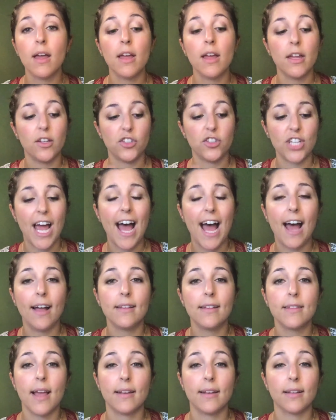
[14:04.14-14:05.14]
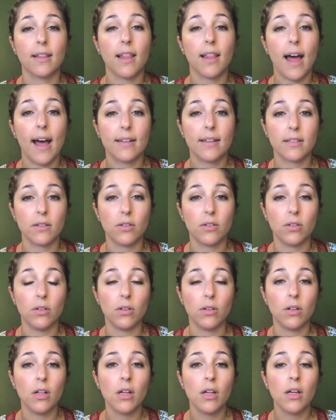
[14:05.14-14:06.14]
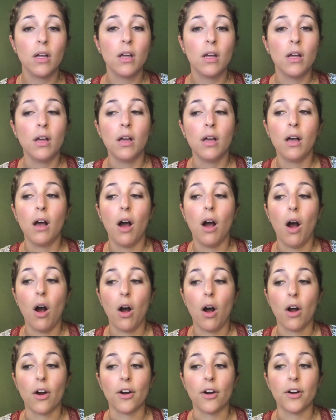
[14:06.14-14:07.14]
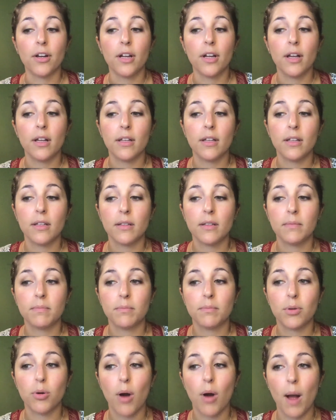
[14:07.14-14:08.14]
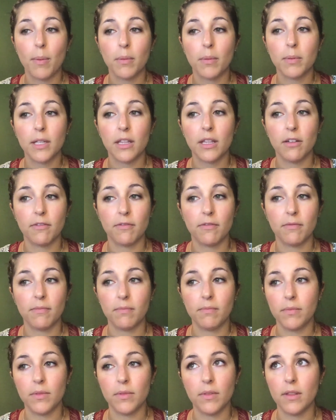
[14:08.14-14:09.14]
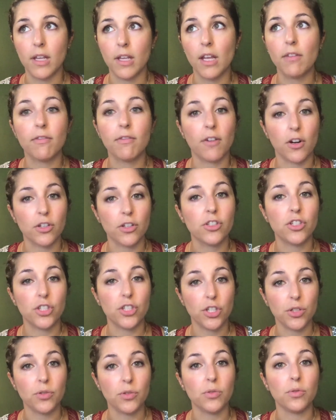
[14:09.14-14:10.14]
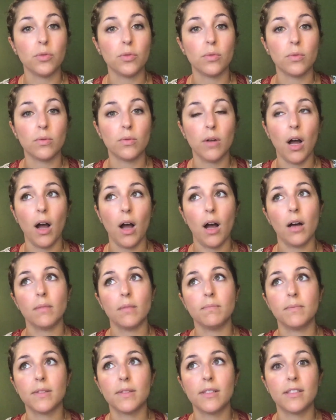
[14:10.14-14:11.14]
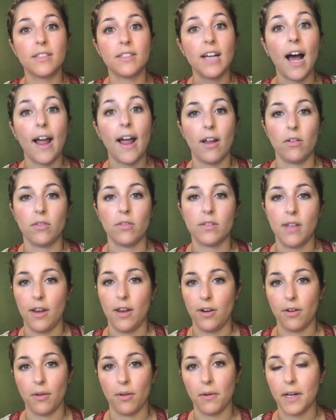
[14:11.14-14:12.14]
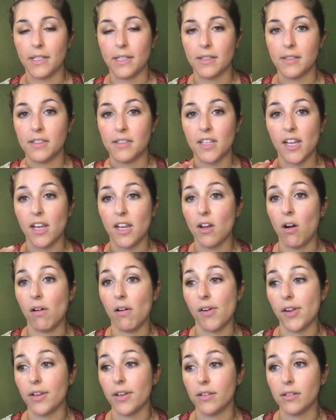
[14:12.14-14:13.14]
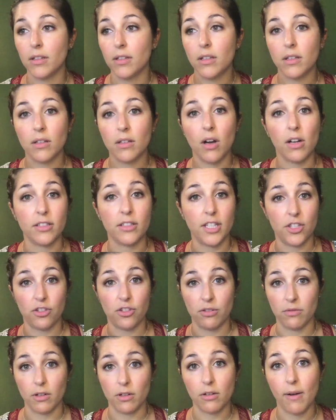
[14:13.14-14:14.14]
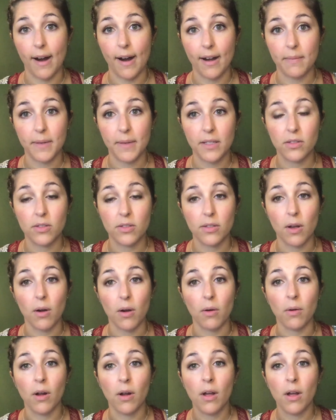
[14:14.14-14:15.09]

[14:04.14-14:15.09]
Jazz and classical are probably the first 2 styles that you're going to see on audition requirements. So